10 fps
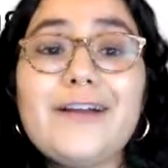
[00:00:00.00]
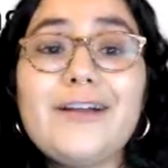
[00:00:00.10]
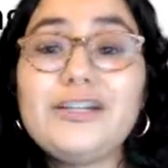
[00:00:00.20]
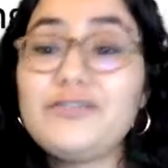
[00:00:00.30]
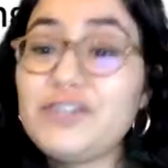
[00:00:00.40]

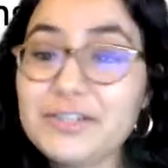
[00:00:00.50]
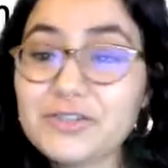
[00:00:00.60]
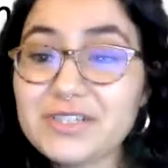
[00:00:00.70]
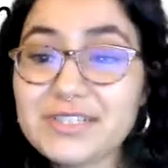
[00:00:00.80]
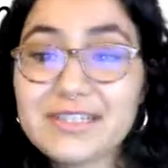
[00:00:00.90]
If you're
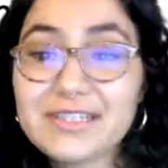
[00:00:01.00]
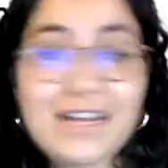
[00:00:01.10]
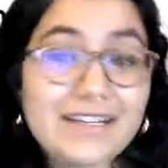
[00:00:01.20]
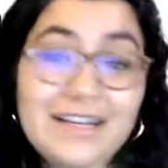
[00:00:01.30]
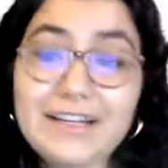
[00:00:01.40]
interested in
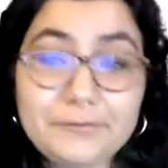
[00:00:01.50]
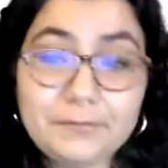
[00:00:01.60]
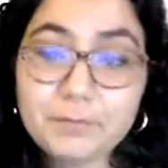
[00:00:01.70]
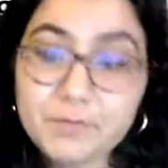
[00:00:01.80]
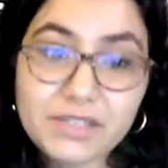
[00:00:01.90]
that, I have
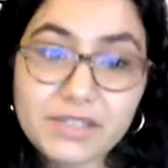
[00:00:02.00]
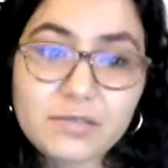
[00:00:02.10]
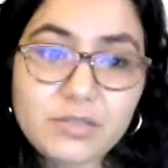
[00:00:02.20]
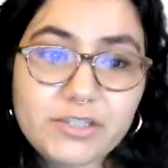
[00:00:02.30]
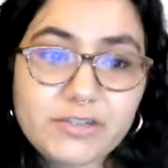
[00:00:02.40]
done
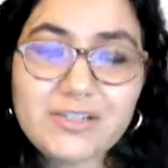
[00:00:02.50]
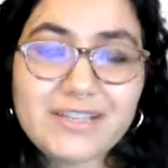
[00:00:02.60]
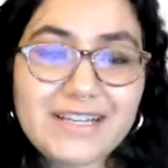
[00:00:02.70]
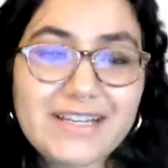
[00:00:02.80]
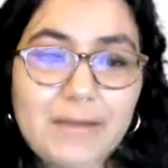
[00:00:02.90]
some research on that,